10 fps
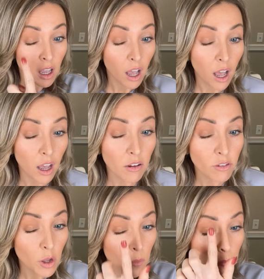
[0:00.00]

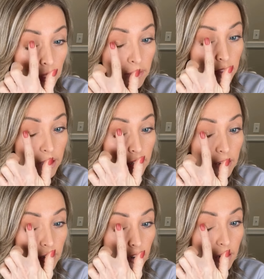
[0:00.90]
of my lid
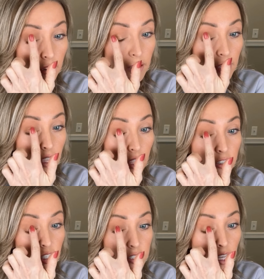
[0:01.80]
here and
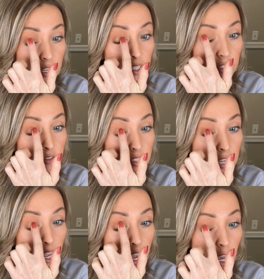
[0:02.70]
just kind of
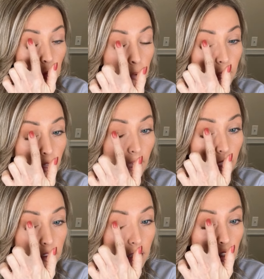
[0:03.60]
tap
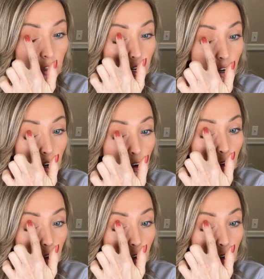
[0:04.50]
that color